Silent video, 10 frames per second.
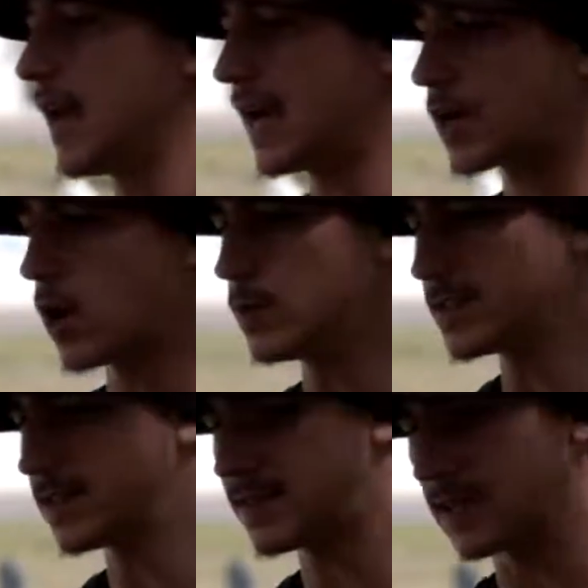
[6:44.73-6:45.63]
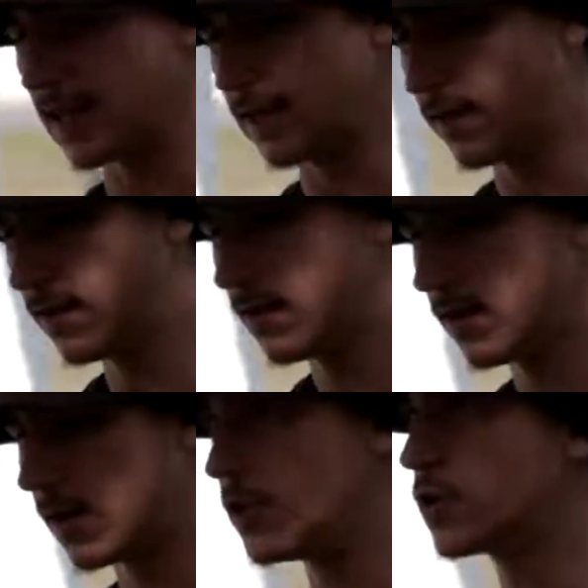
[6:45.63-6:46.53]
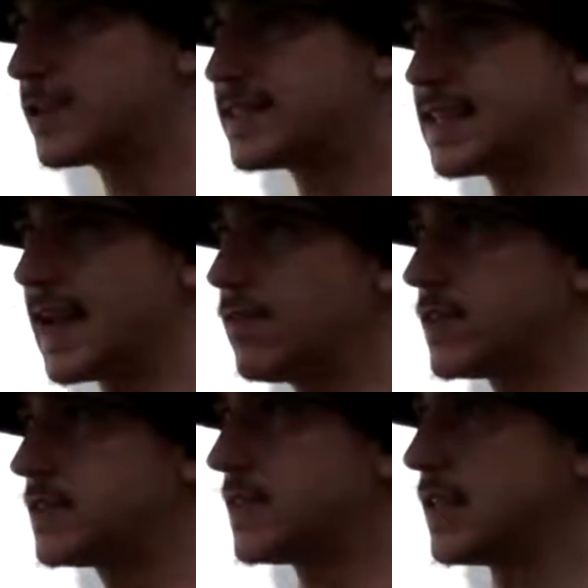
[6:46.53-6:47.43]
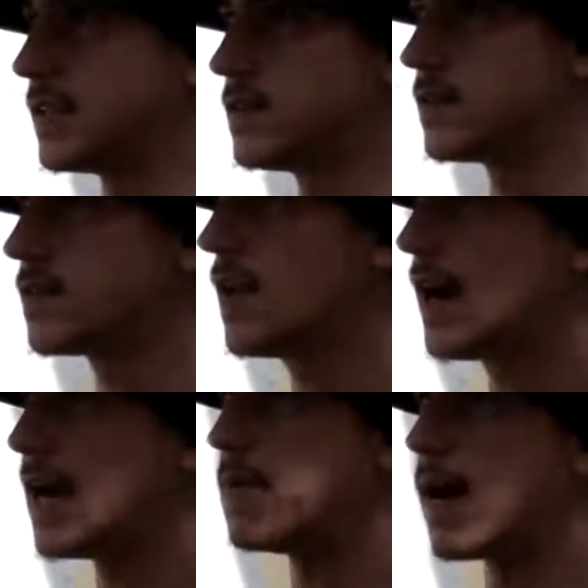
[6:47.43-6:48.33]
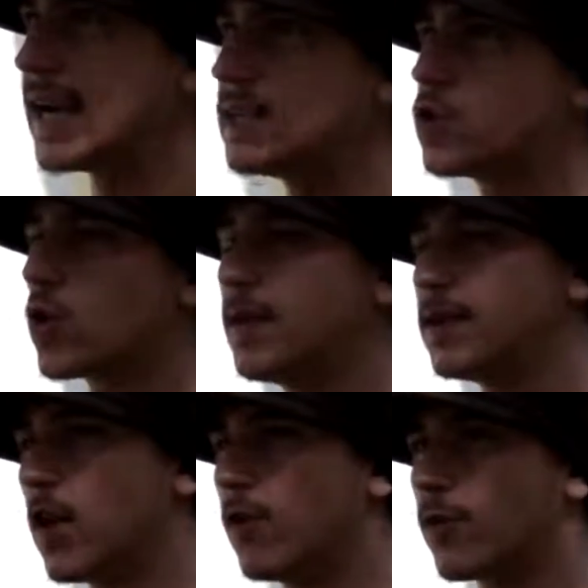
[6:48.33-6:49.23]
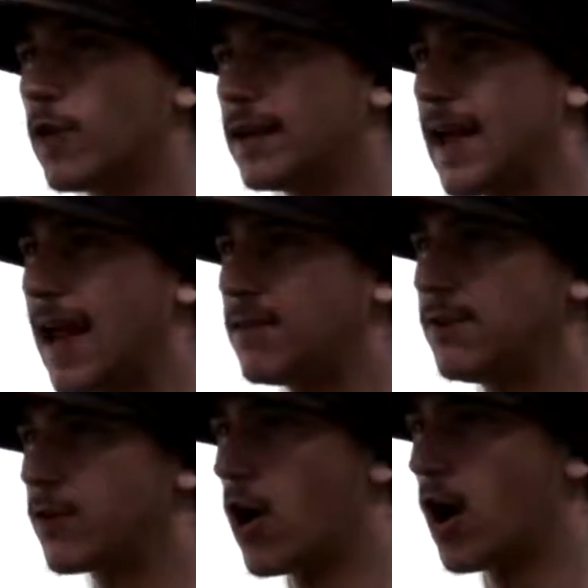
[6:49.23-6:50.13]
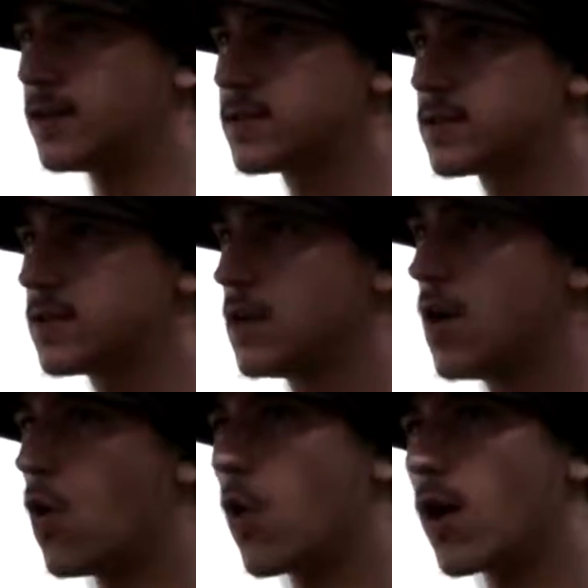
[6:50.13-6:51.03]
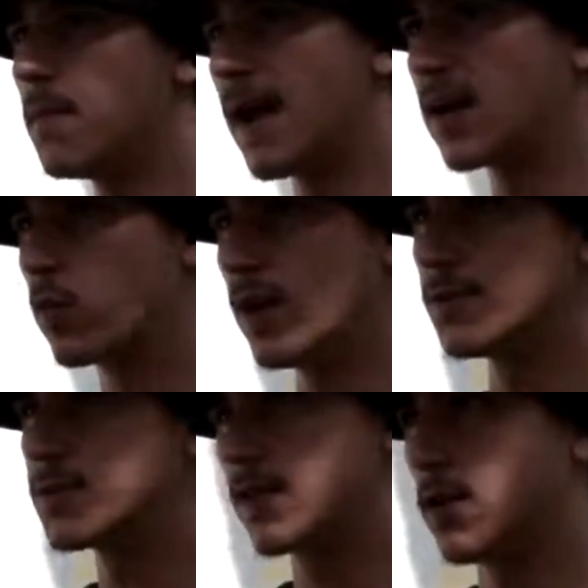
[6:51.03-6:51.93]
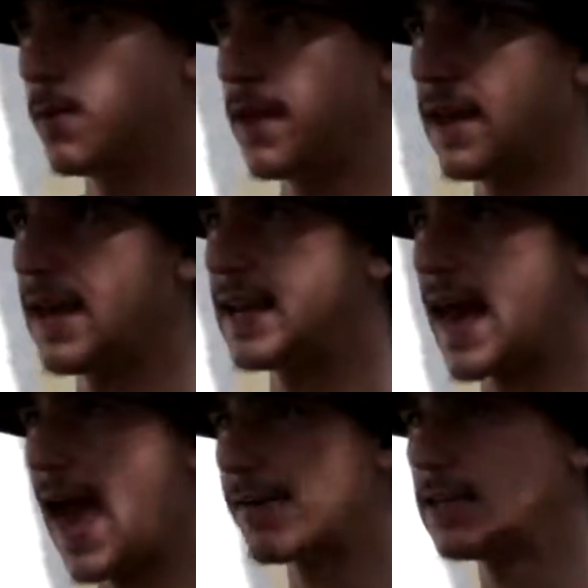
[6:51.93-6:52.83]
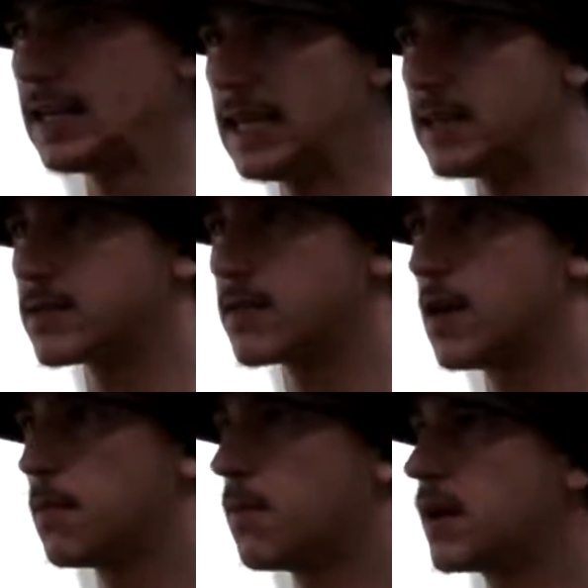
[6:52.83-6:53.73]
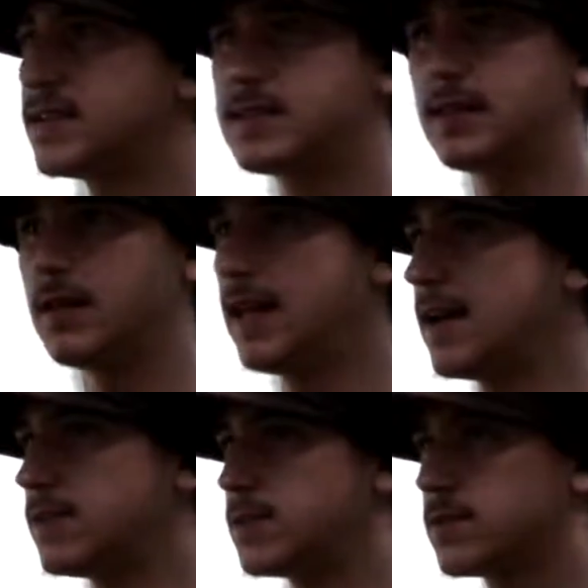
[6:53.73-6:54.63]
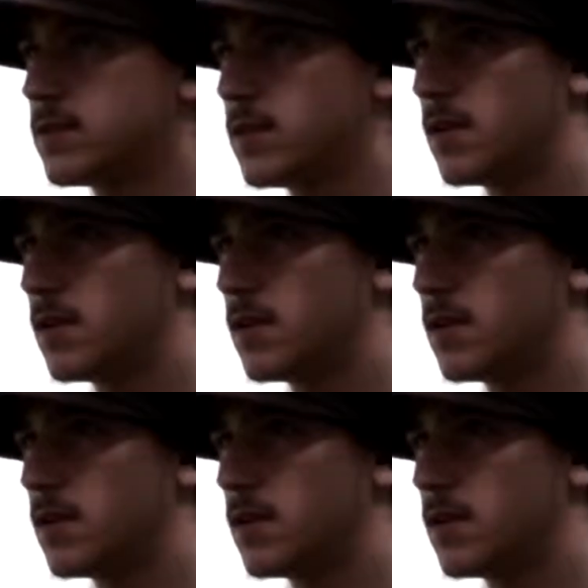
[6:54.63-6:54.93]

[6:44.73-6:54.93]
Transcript: It goes to seed. You could save the seeds. It might dormant over in a heavy frost, or it might wilt a little bit in a heavy heat, but it still lives.